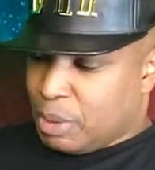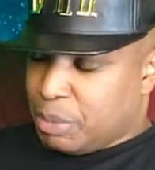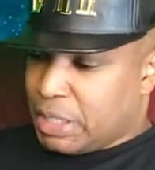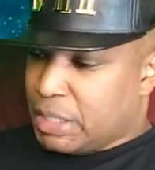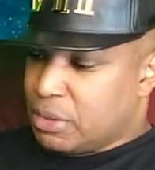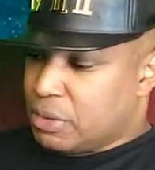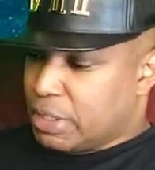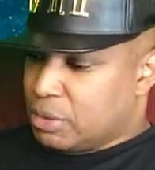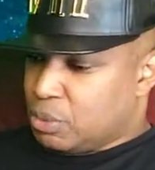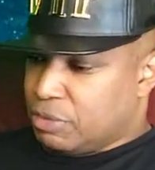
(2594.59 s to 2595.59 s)
But I know
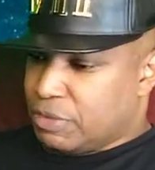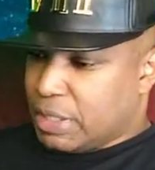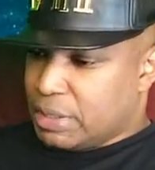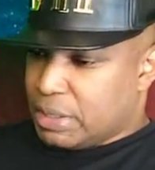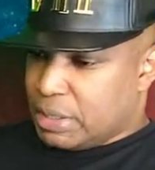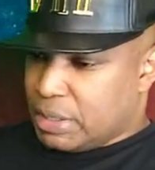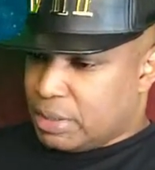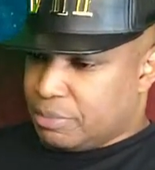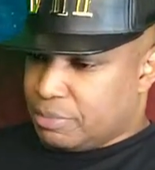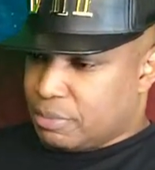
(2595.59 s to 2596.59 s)
that we've got
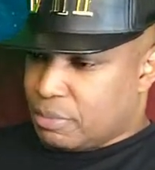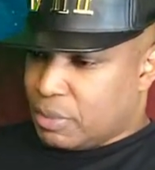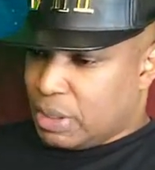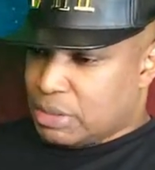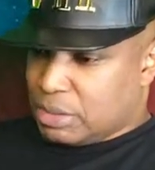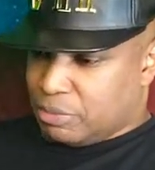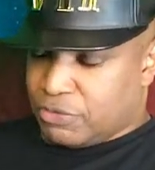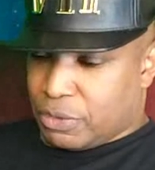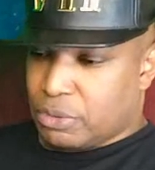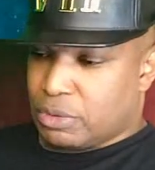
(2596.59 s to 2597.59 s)
some
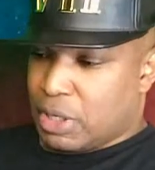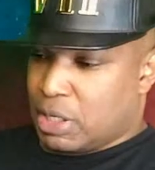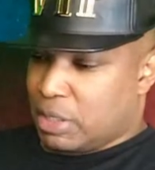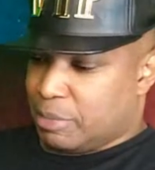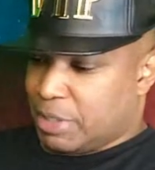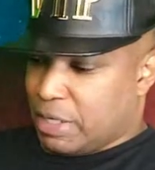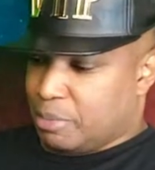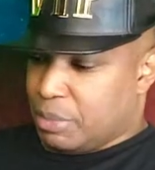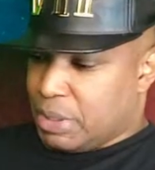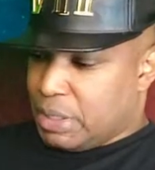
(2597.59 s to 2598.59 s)
folk rock coming up,
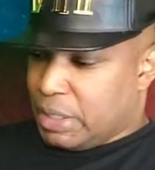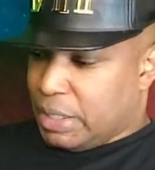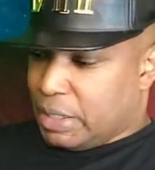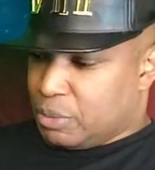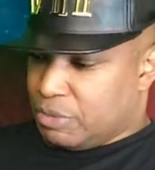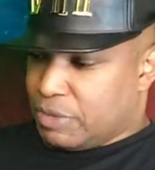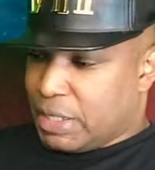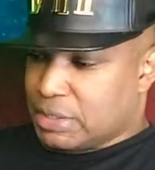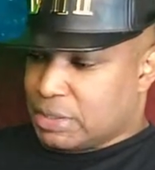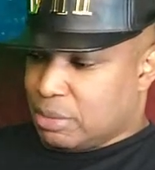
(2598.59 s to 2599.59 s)
and we've
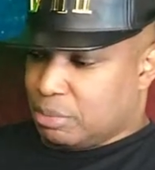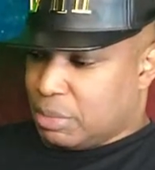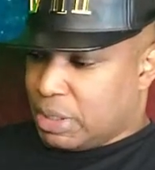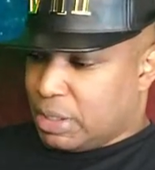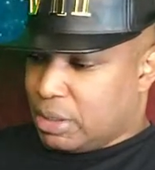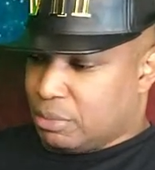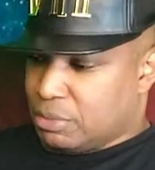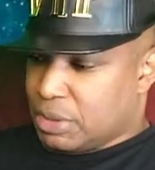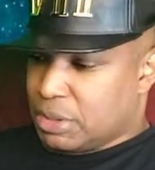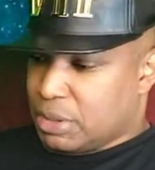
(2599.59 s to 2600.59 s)
got some
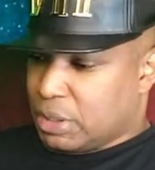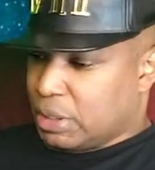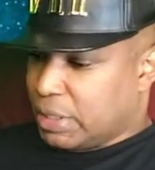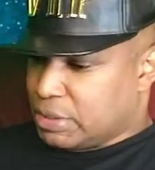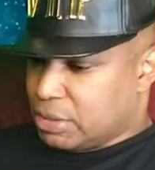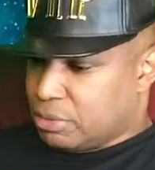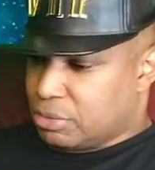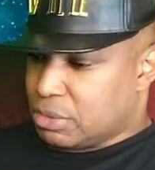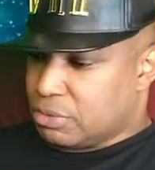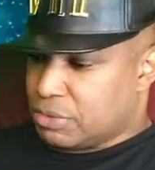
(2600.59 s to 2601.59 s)
really good classic
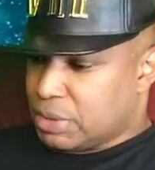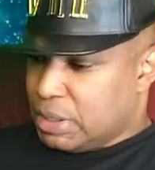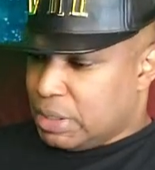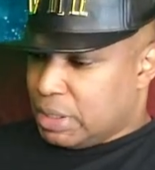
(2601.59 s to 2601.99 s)
grooves.